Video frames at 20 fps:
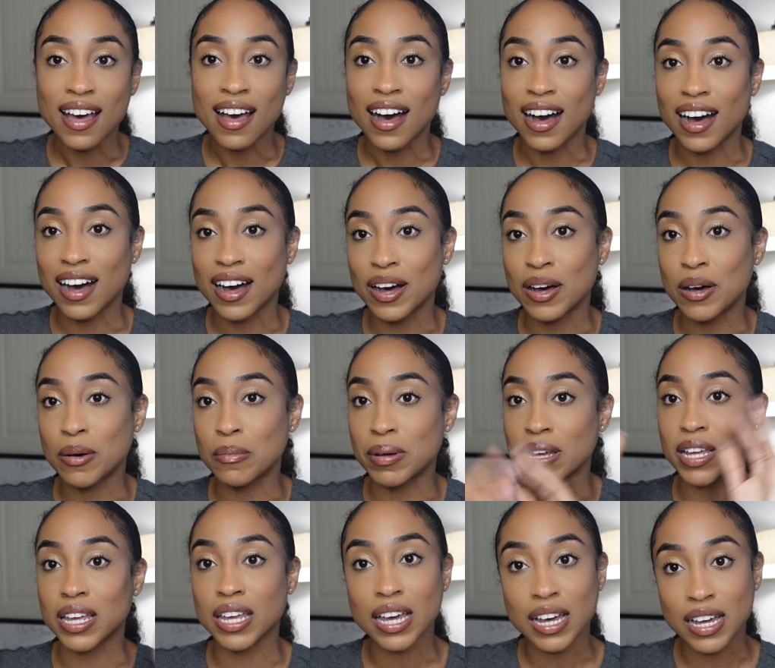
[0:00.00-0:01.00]

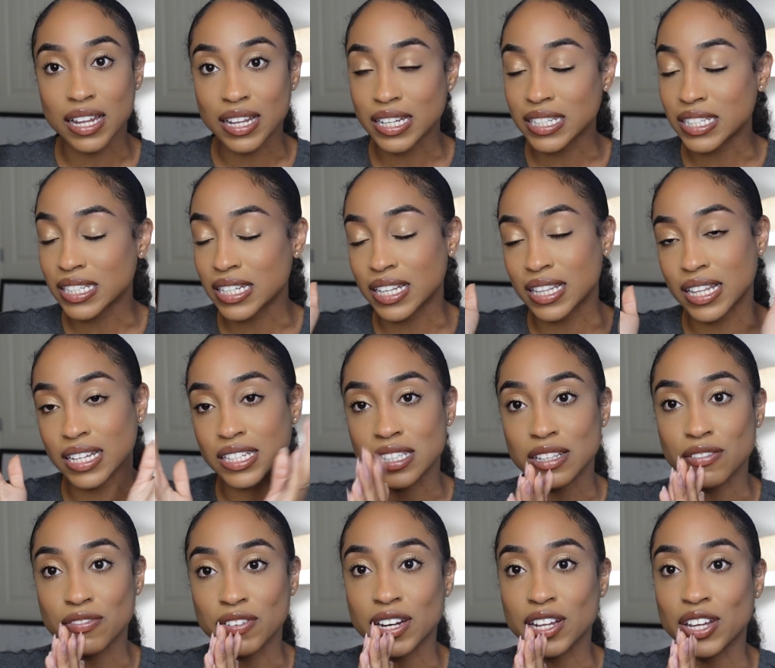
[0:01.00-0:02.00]
But yeah, that's it. That's
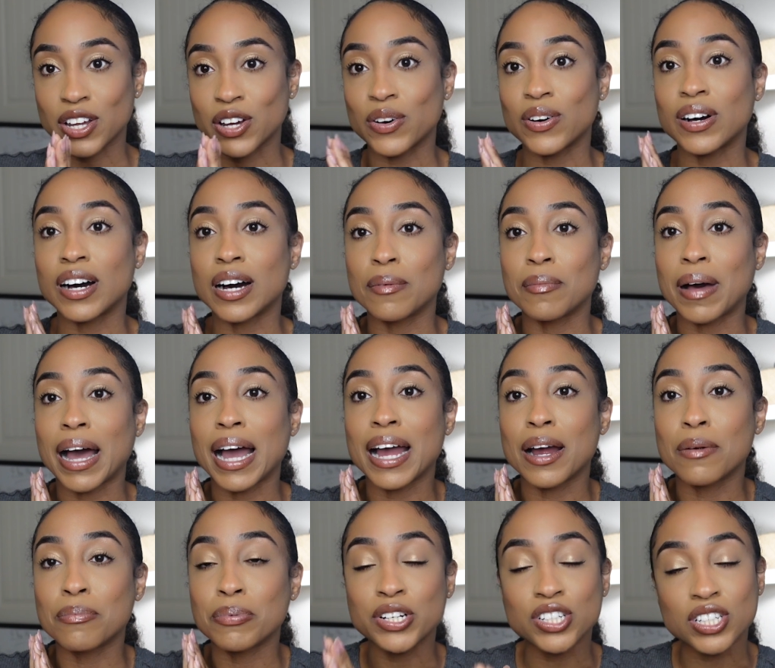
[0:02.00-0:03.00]
the video. I
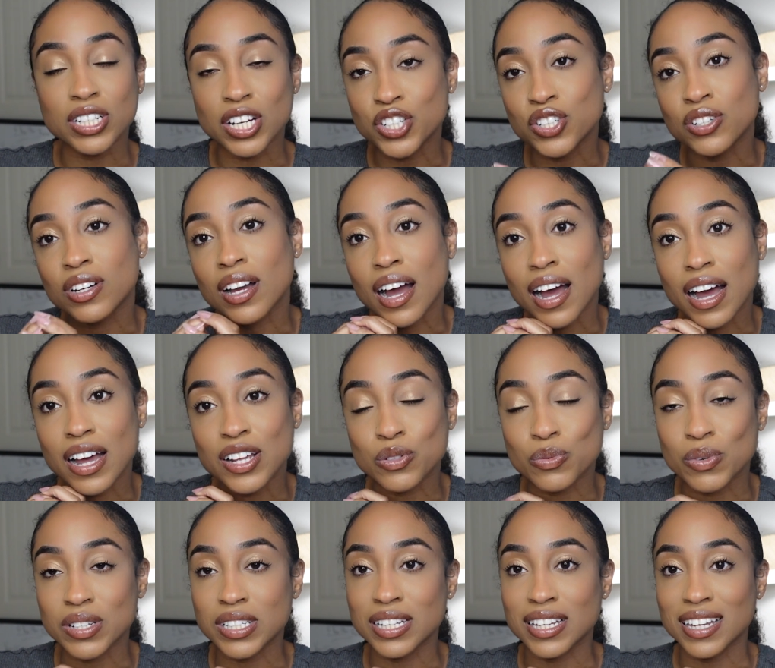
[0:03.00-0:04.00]
appreciate you guys
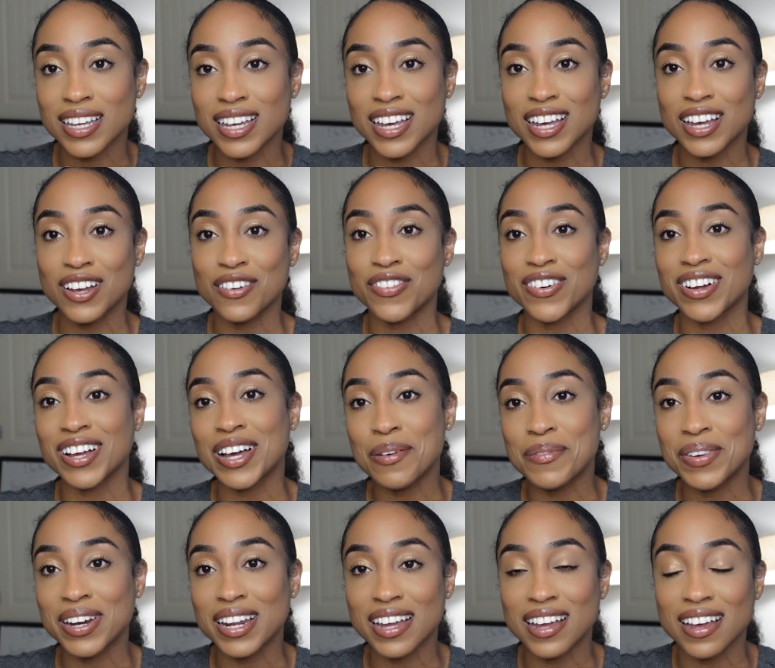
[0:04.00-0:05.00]
once again for
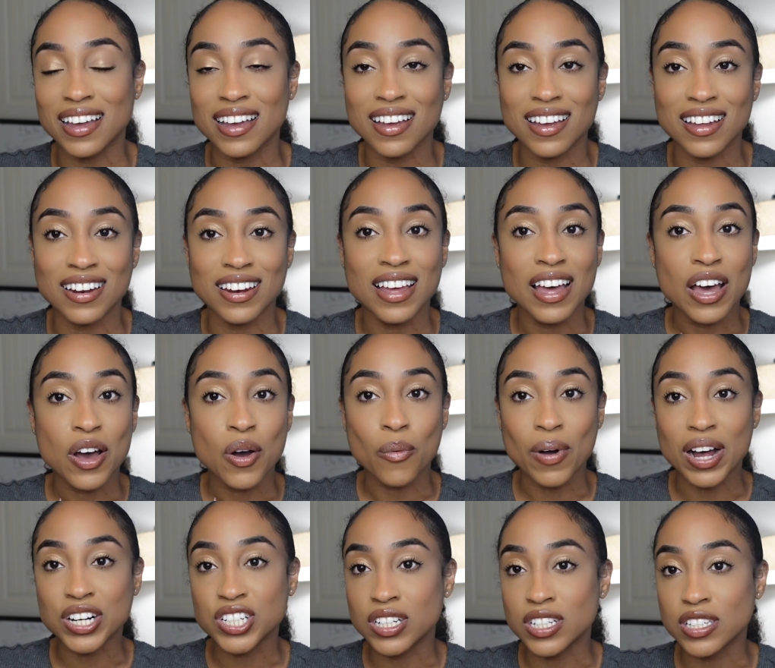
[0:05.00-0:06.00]
coming in,
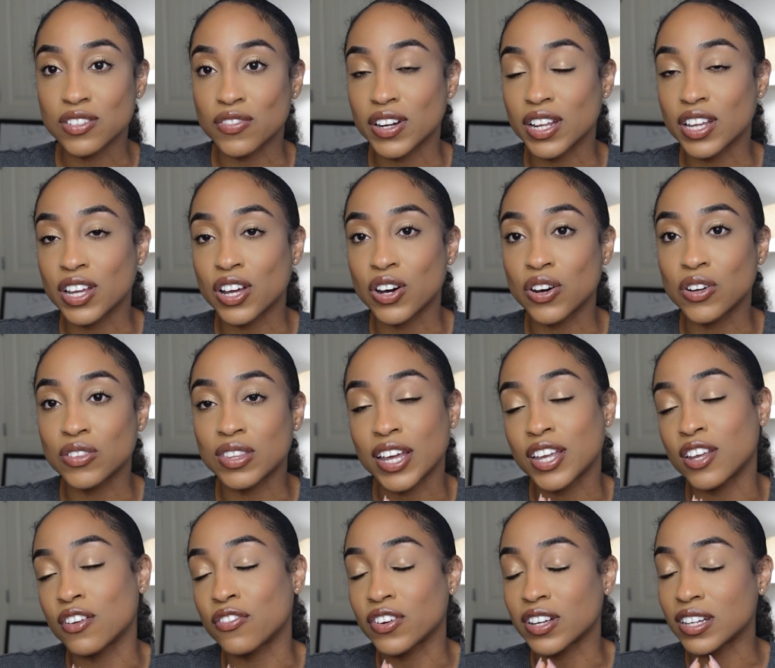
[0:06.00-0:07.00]
watching this video. Thank
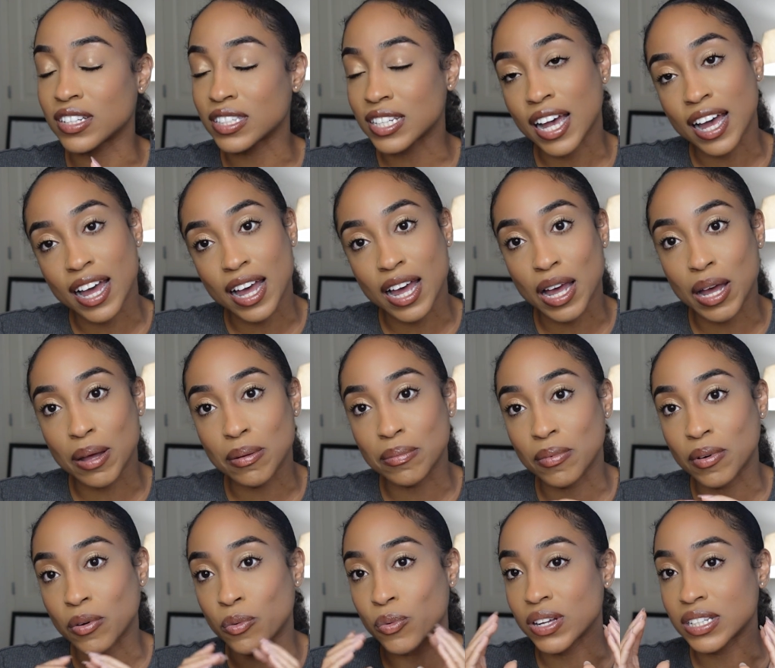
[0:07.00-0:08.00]
you for your
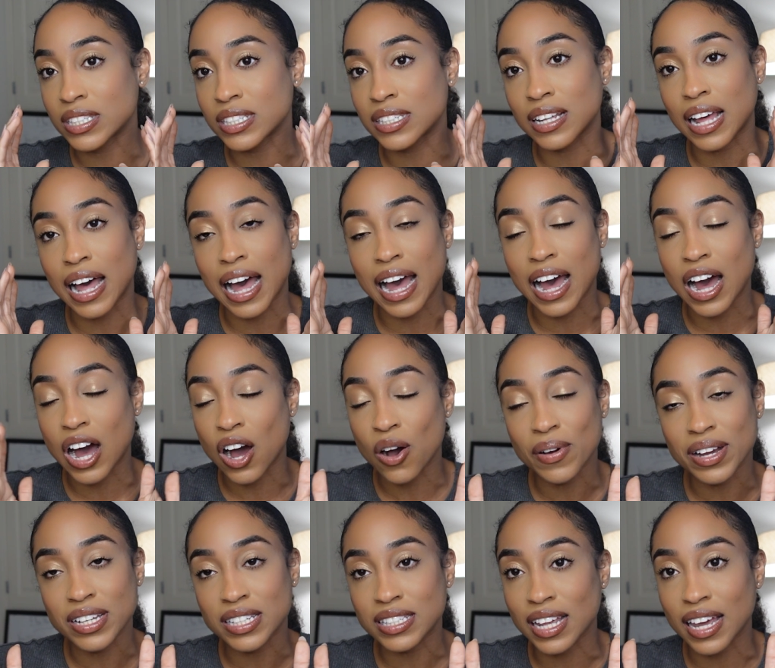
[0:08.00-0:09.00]
time. I
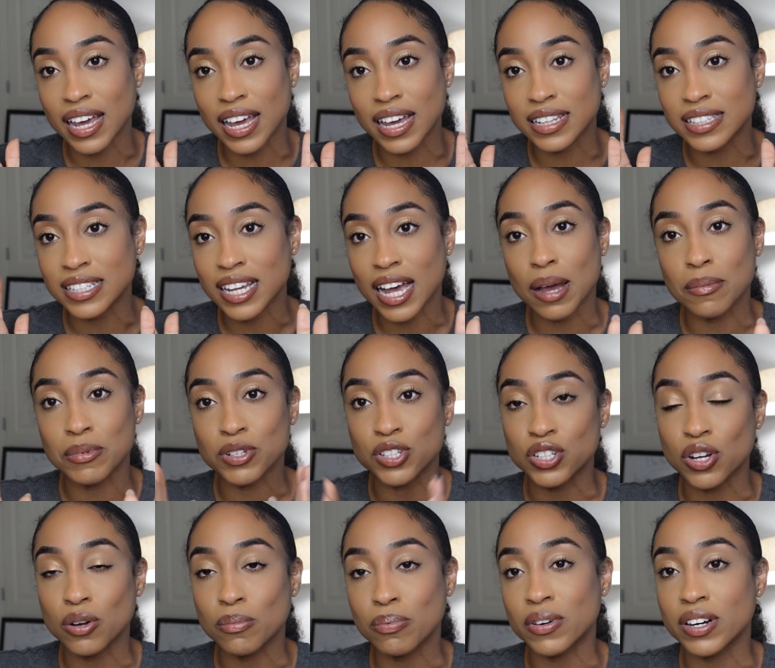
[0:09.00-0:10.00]
always say time is
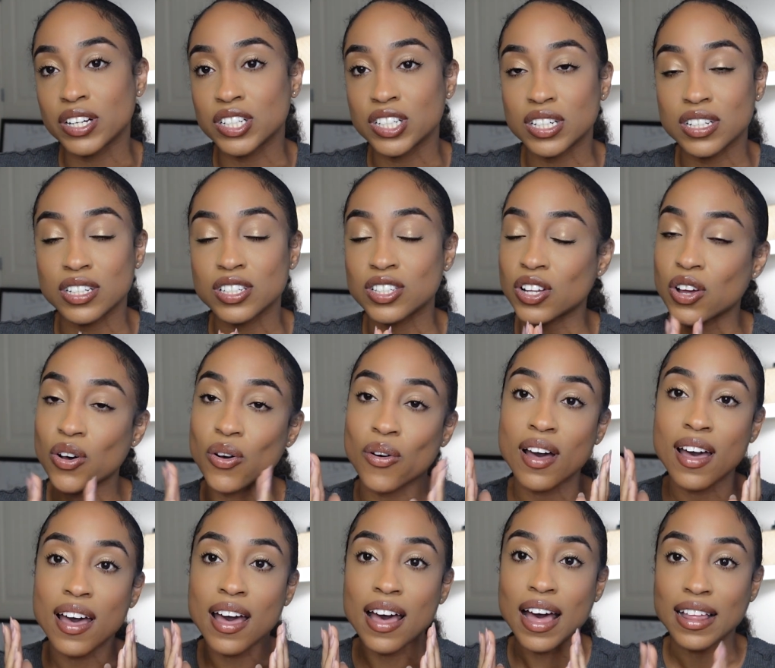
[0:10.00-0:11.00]
so precious. So
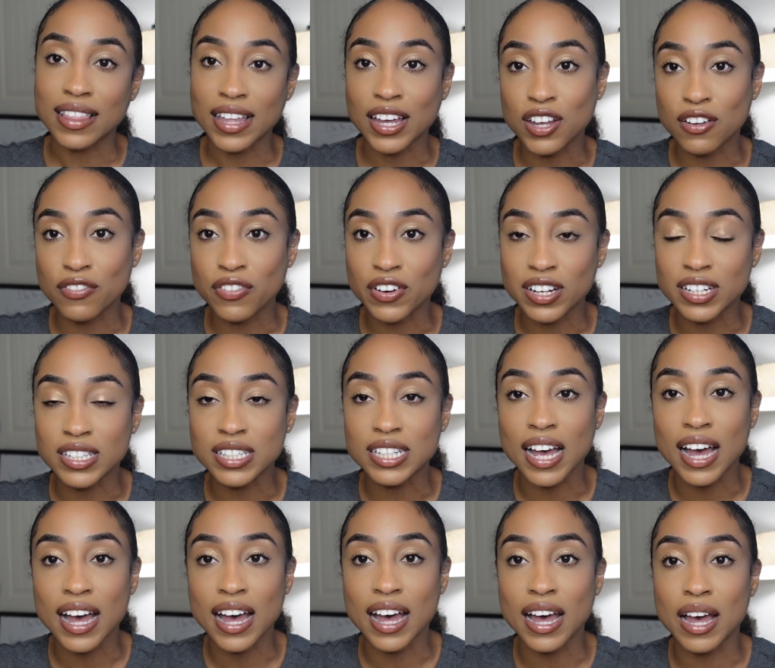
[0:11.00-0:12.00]
thank you for your
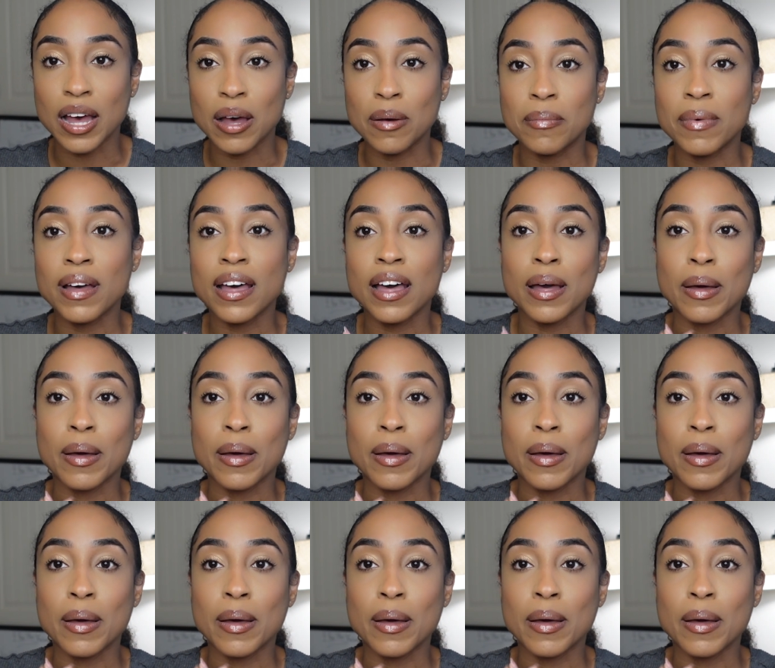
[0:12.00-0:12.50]
time.